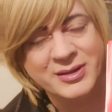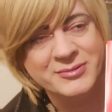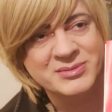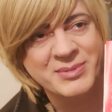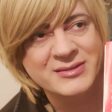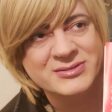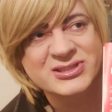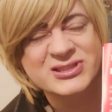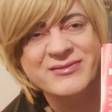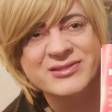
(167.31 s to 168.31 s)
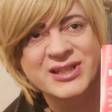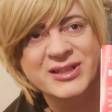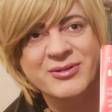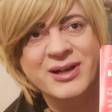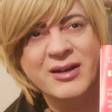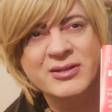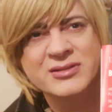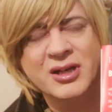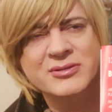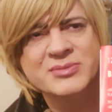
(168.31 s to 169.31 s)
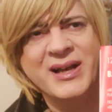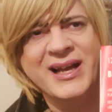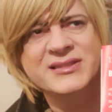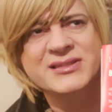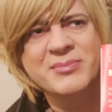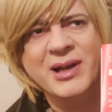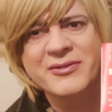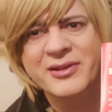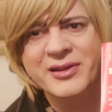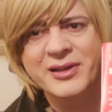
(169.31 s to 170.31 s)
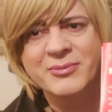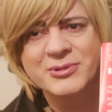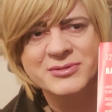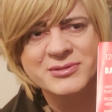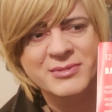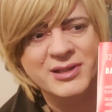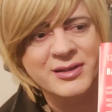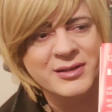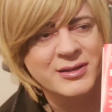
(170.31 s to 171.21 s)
It was about 17 or 8, no, it was about £18 I think it was, or something.